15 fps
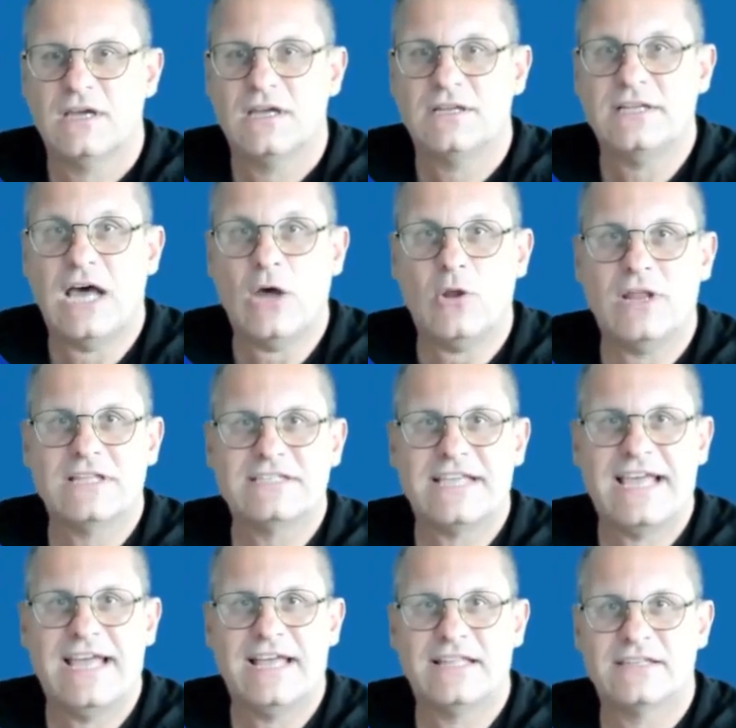Now let's
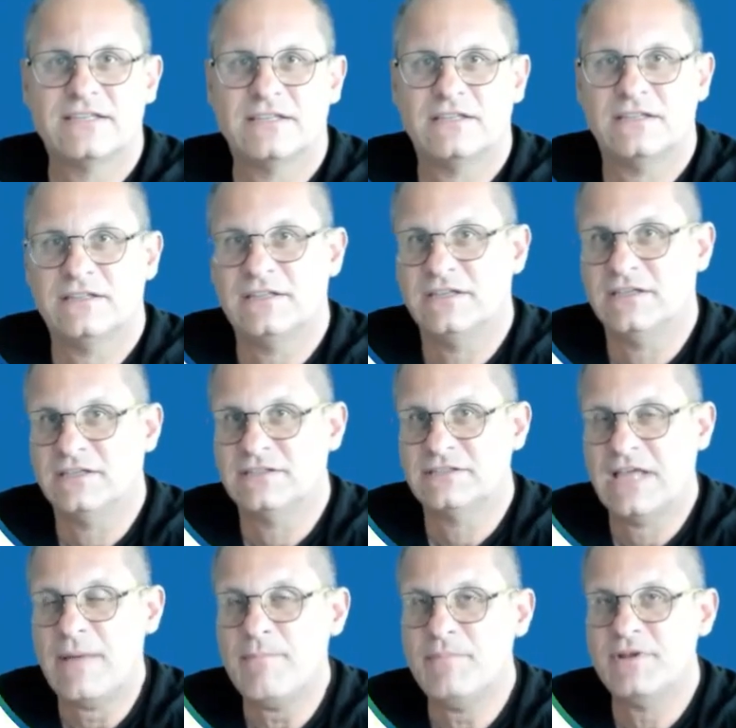add the
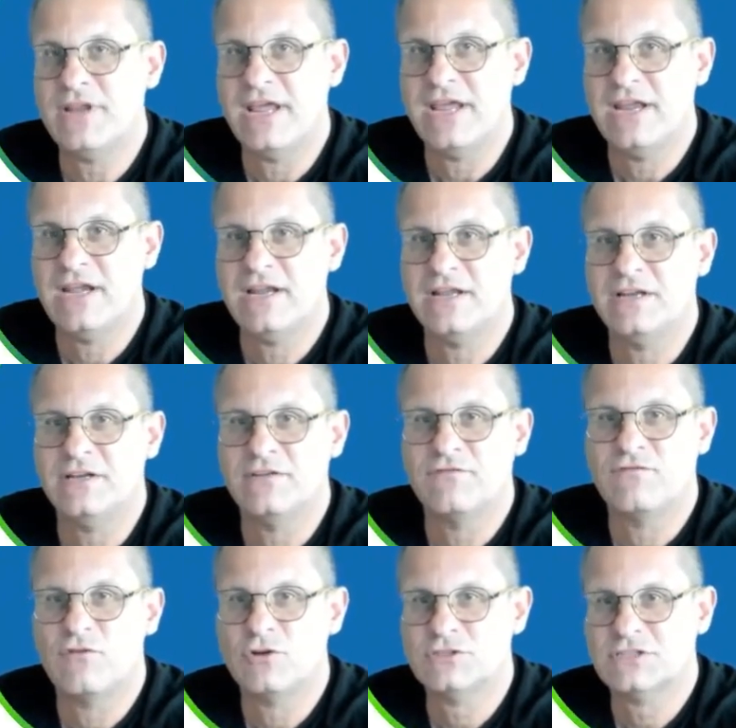thumbnail in the
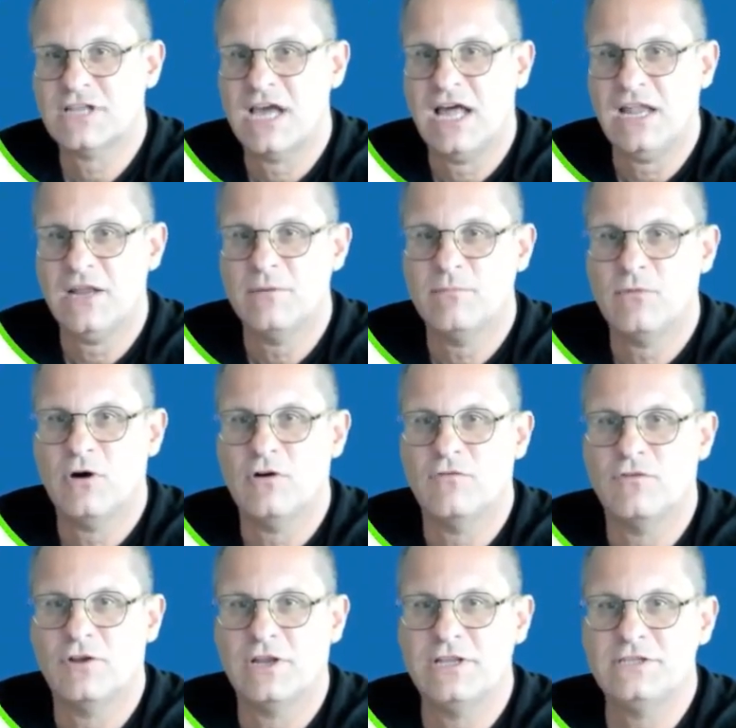first column of
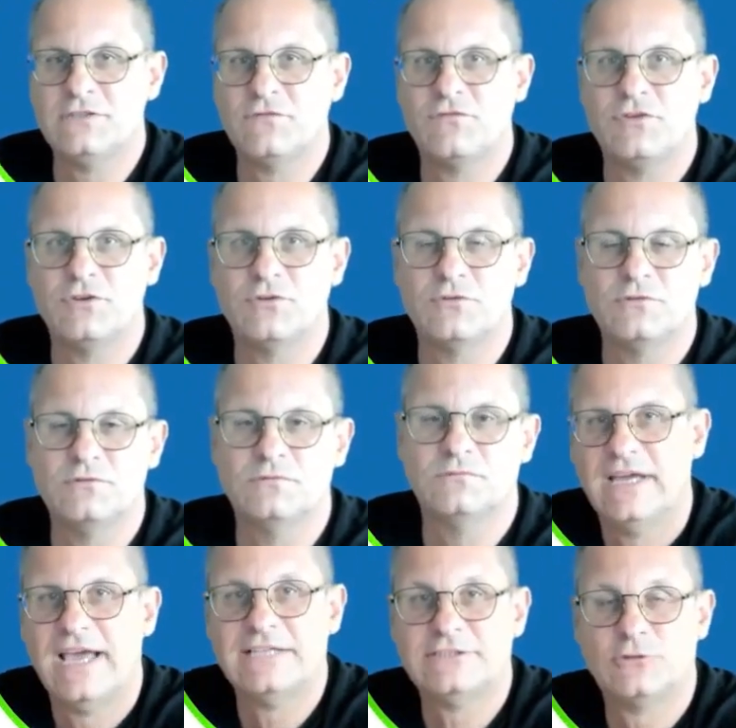a list view.
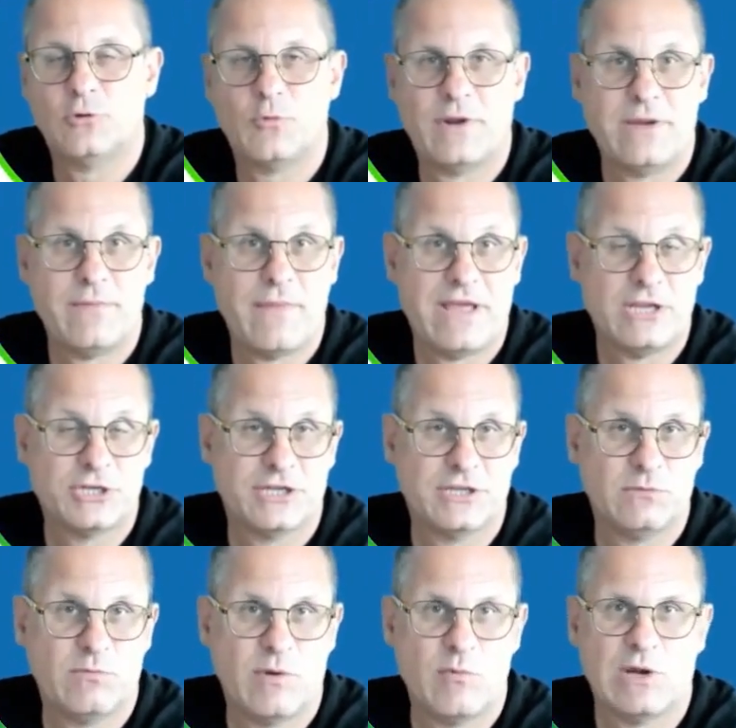As already mentioned,
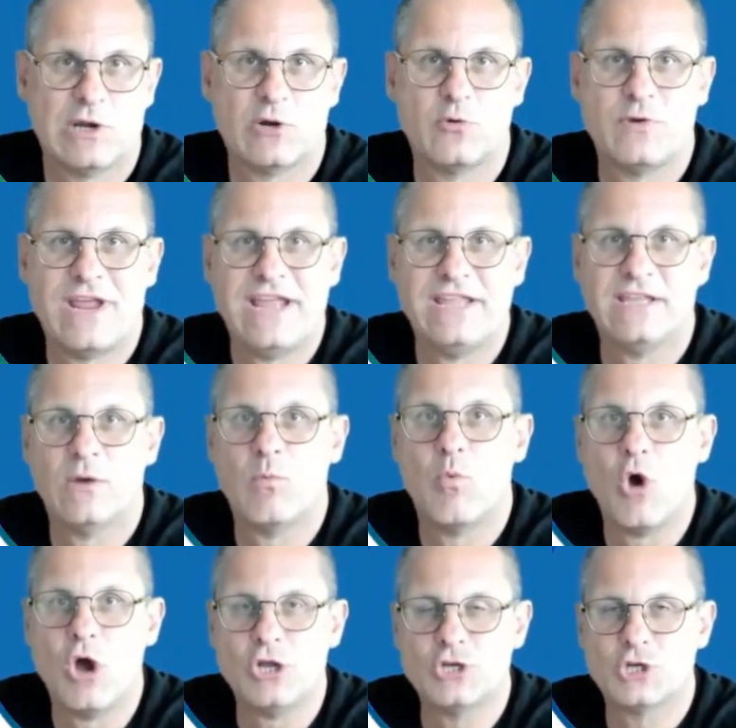we will create a
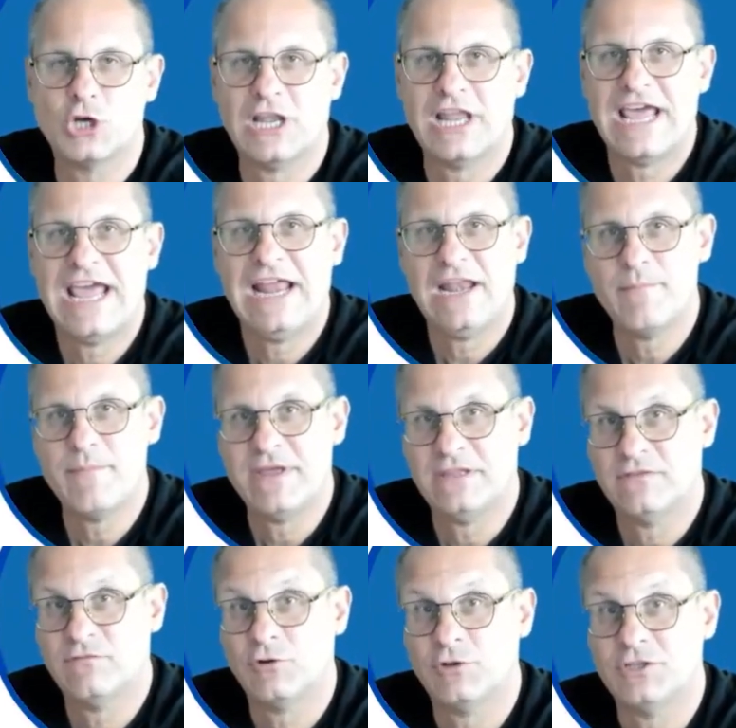virtual element
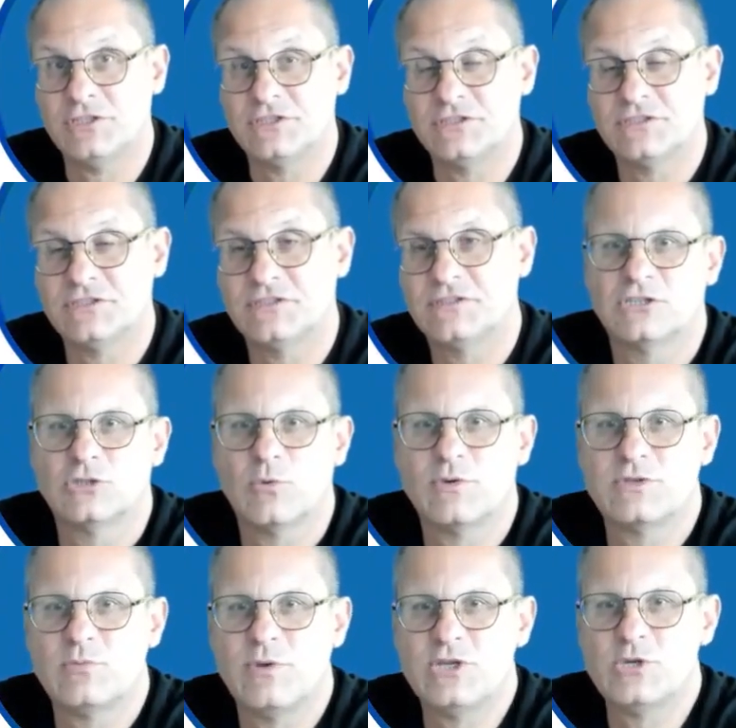for this. So we
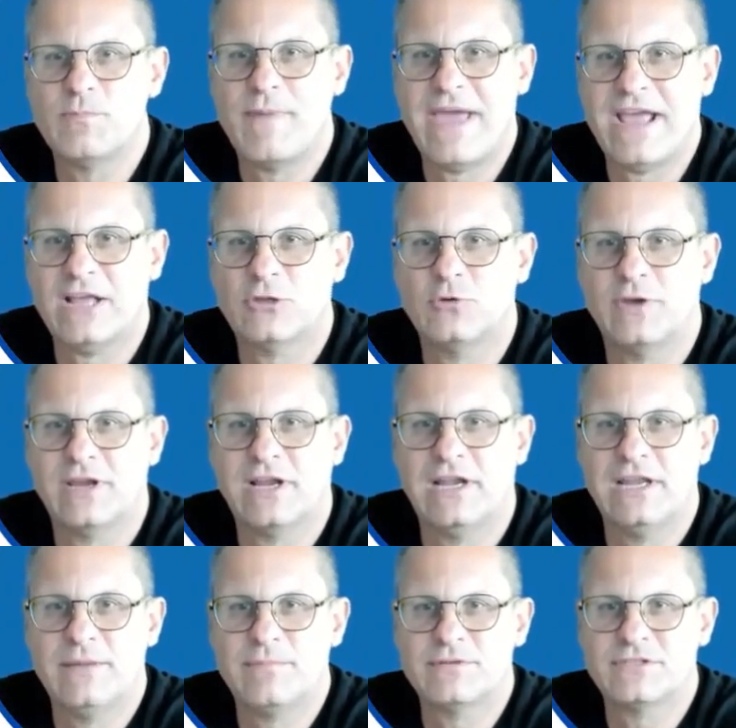switch back to
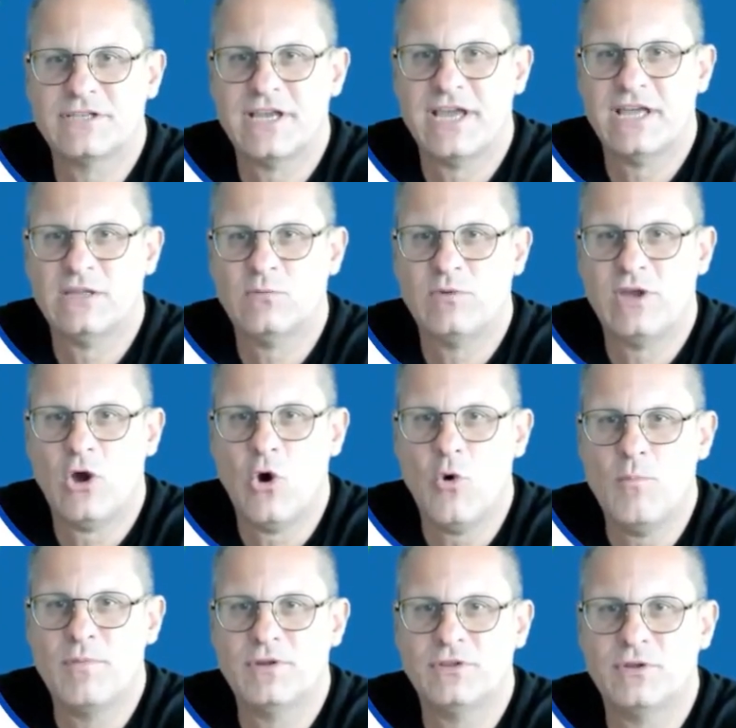Eclipse and we
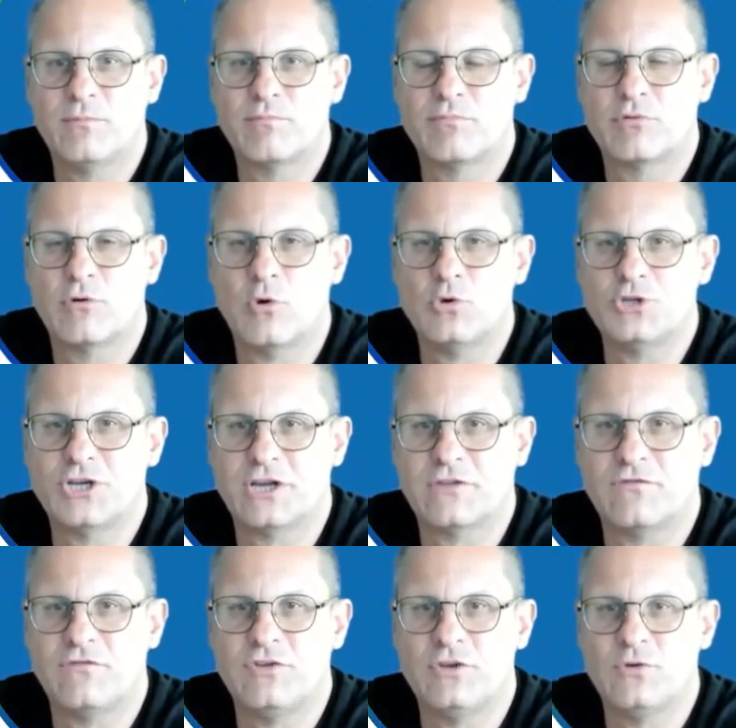open the project
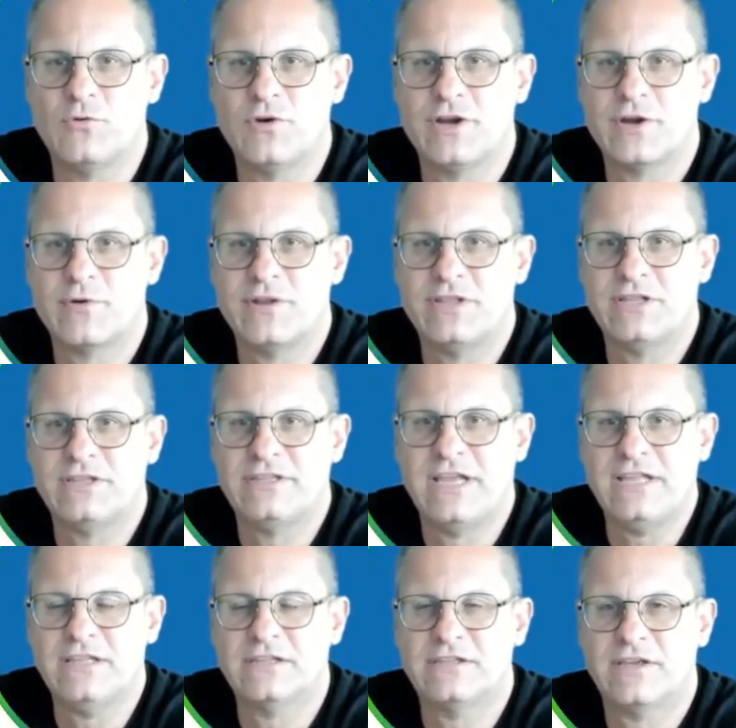view here in the
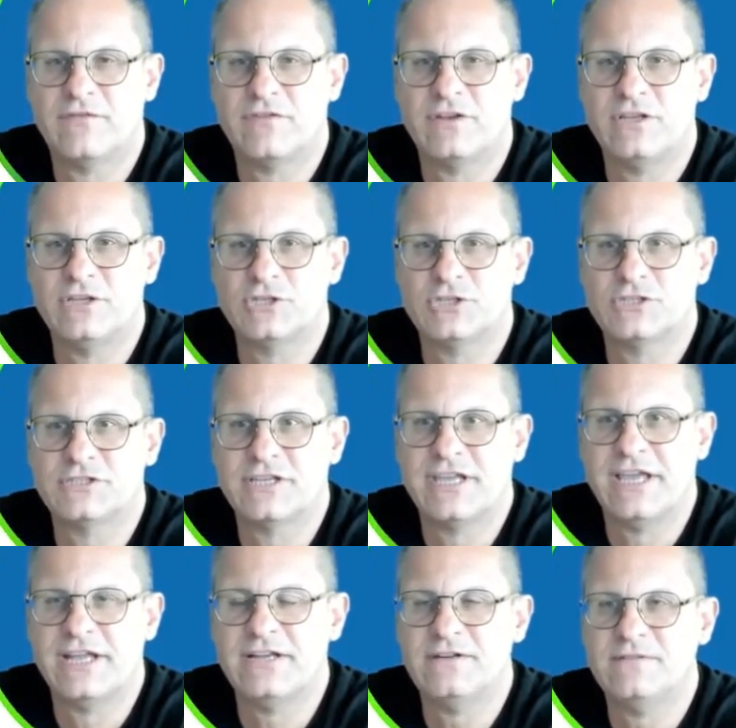data definitions
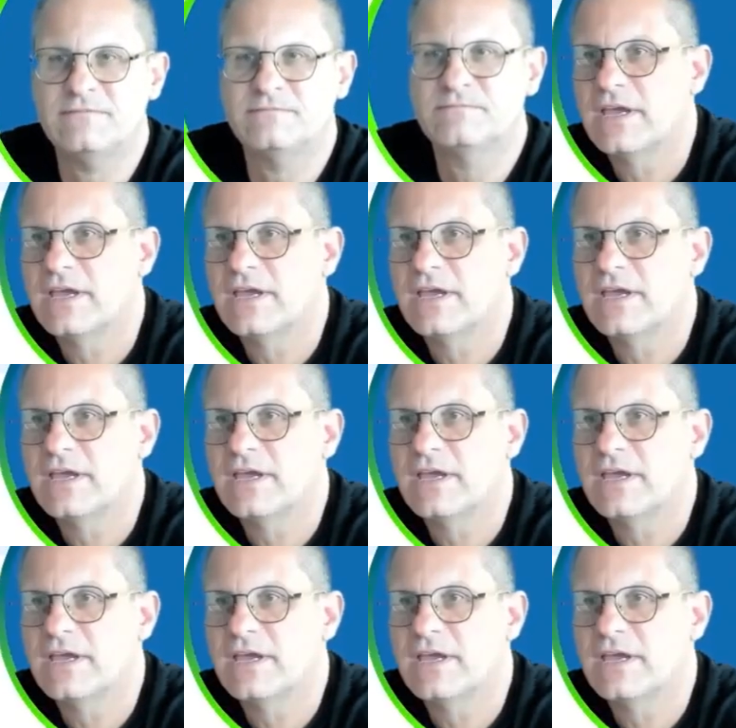again.